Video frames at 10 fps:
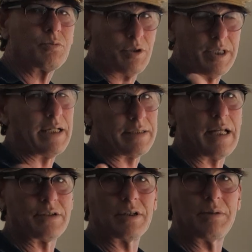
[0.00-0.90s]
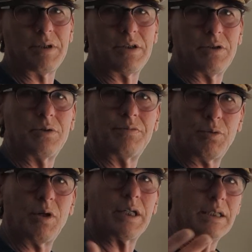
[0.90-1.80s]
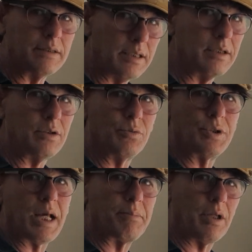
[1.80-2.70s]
well, yes, that's going to be due if you want to continue with that